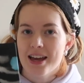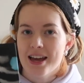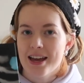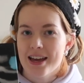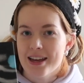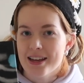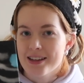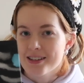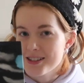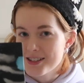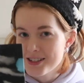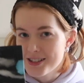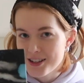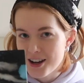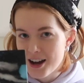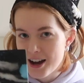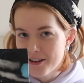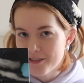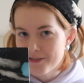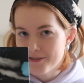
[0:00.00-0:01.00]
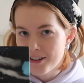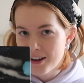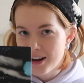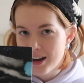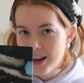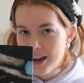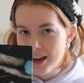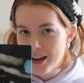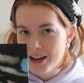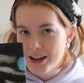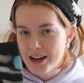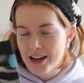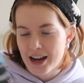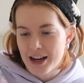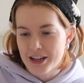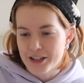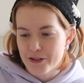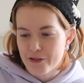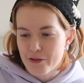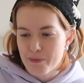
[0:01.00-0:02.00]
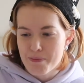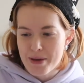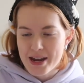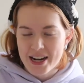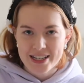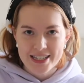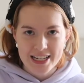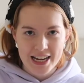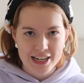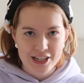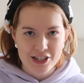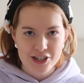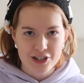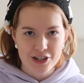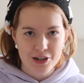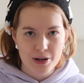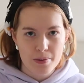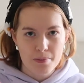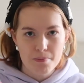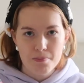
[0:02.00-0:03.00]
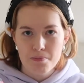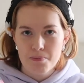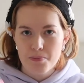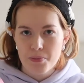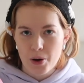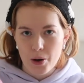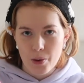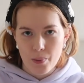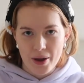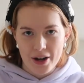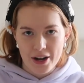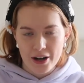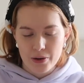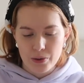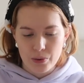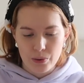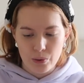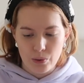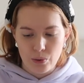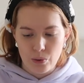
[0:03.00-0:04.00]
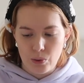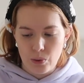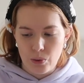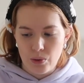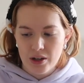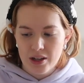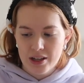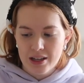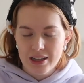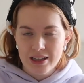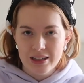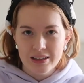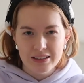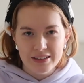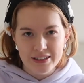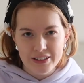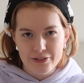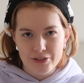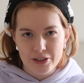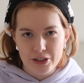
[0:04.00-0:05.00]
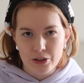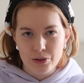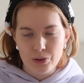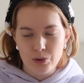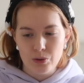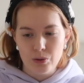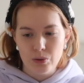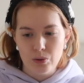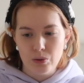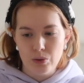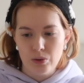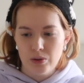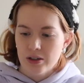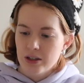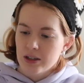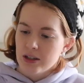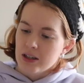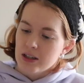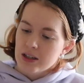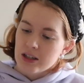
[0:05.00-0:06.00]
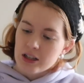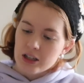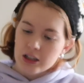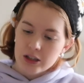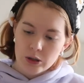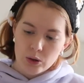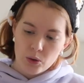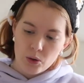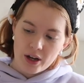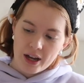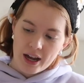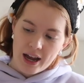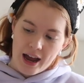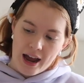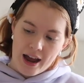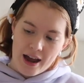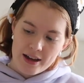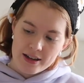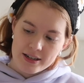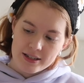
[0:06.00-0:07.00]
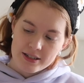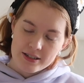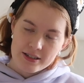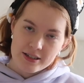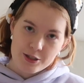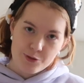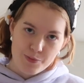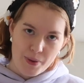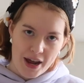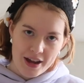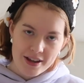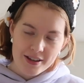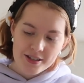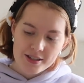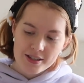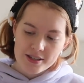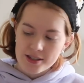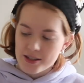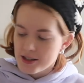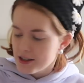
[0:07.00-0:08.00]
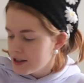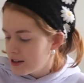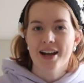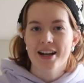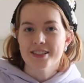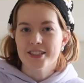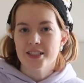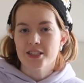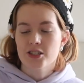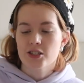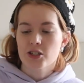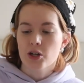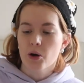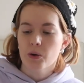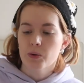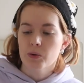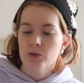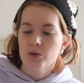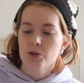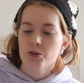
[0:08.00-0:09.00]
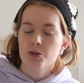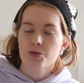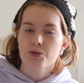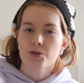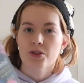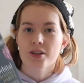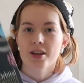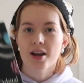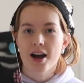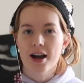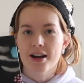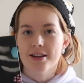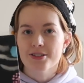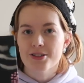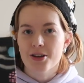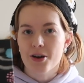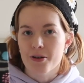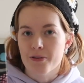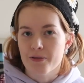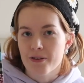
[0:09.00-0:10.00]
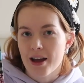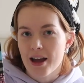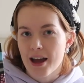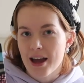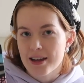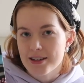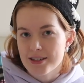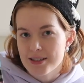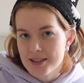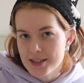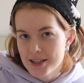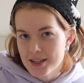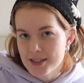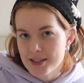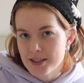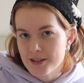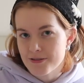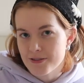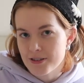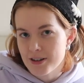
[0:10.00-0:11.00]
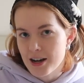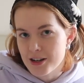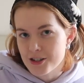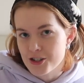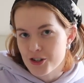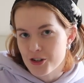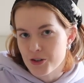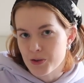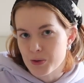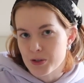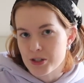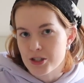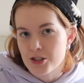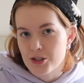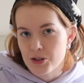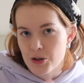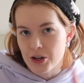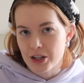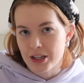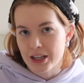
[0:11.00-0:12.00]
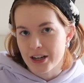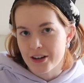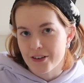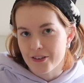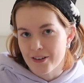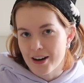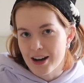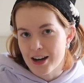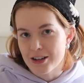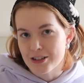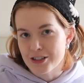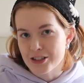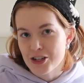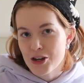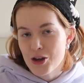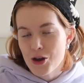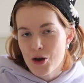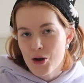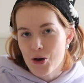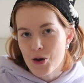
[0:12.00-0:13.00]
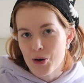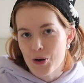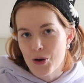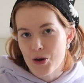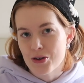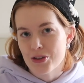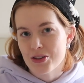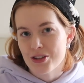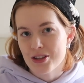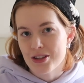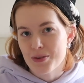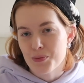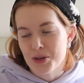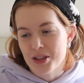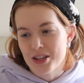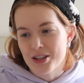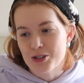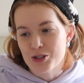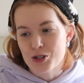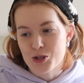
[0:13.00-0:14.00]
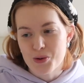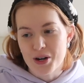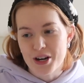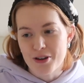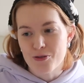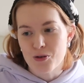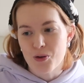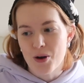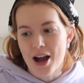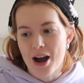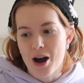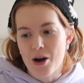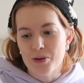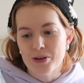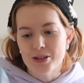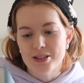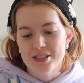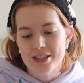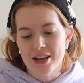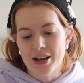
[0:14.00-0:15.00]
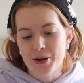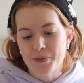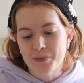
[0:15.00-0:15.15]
a sci-fi kind of meditation, poetical, lyrical look at space, and it's told through the eyes of 6 different astronauts circling around Earth within 24 hours.